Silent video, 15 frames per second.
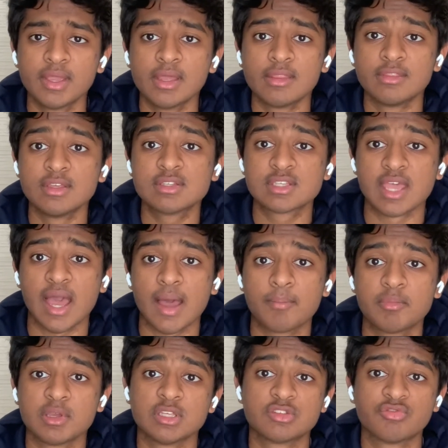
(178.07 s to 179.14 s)
This
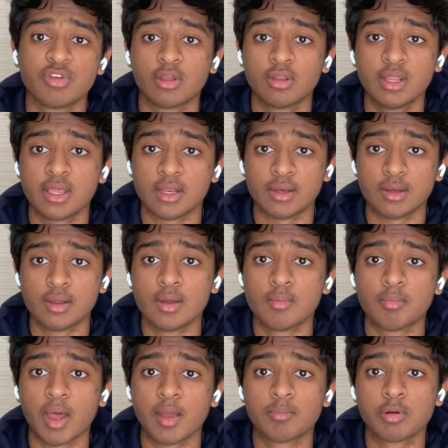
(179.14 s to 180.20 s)
gap is filled in
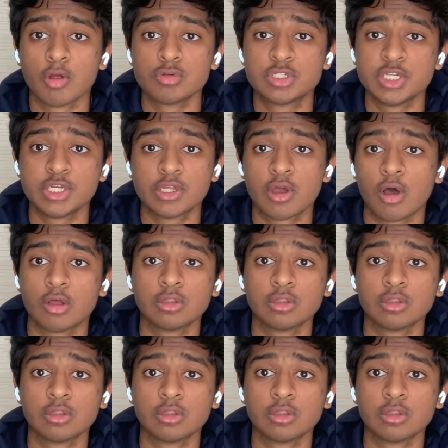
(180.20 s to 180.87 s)
by a protein called